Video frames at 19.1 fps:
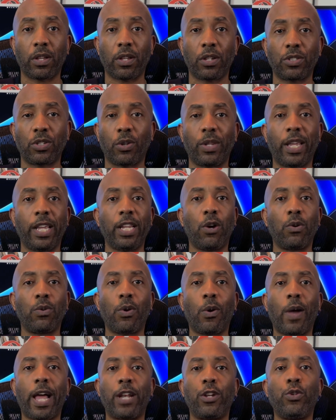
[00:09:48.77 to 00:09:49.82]
So they don't
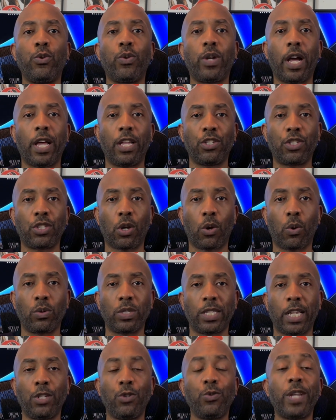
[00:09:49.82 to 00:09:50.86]
know how to do cut and
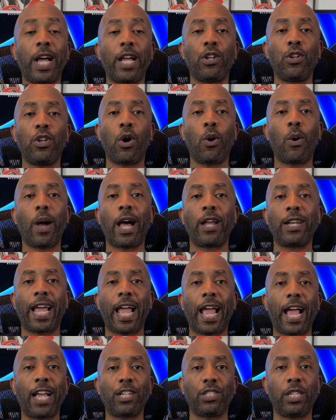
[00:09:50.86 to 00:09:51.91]
sews. They do not know how to
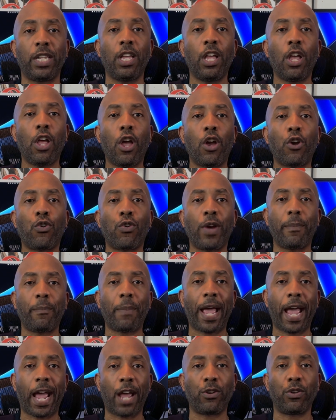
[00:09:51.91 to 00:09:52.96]
actually create
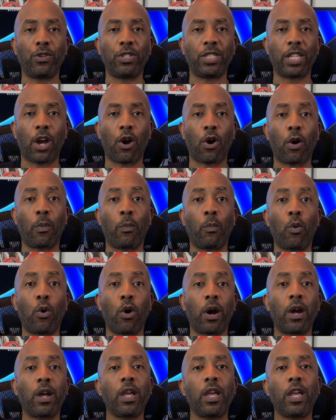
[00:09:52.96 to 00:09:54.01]
patterns that are
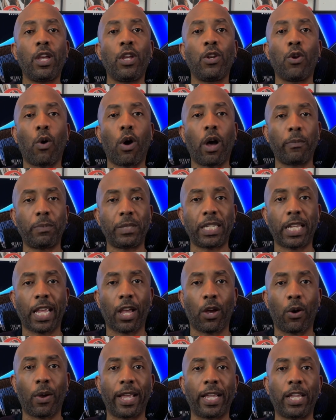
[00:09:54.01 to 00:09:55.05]
more,
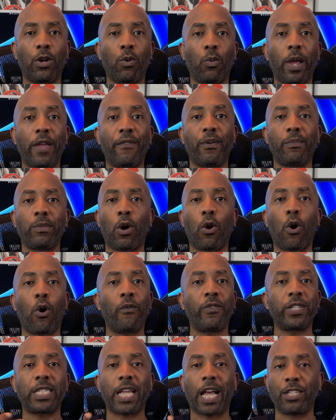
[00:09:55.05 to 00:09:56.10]
upscale and get away from the
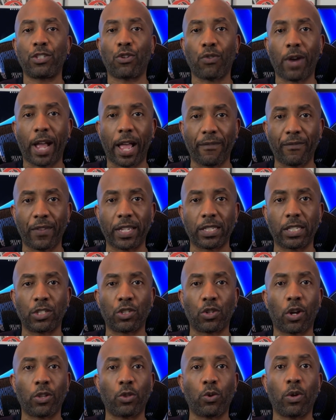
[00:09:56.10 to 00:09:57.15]
oversized graphics and
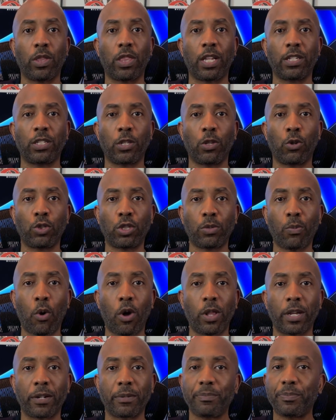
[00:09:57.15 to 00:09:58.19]
start doing things a little smaller.